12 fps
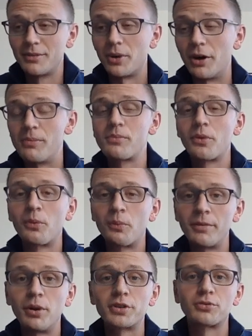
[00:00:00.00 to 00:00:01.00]

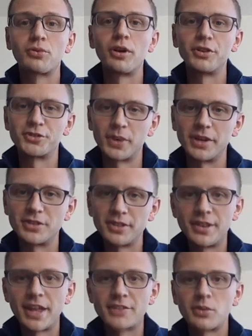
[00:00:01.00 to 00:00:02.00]
we booked a Royal Suite, so
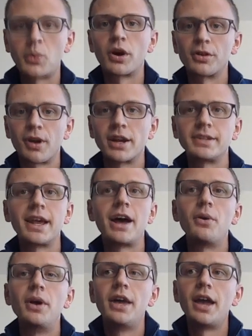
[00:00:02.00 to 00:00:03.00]
that's what we're in right now.